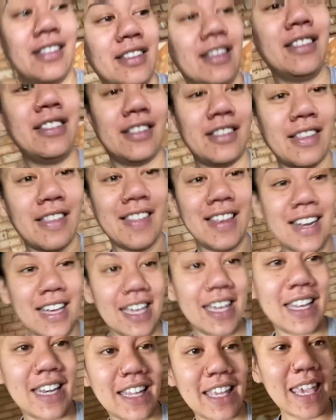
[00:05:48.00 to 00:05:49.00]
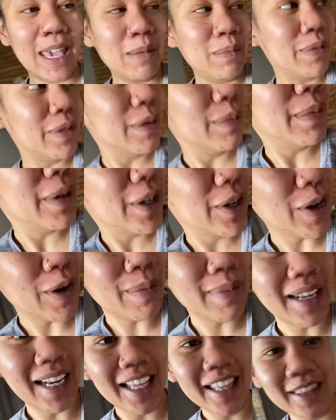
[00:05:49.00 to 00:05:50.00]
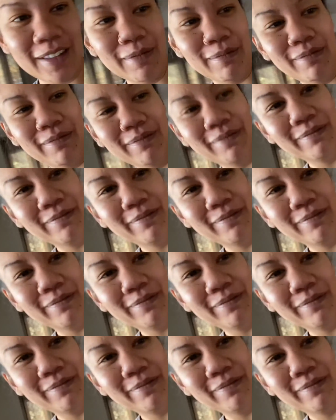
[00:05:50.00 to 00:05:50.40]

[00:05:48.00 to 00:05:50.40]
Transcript: so that I can keep them and accommodate them.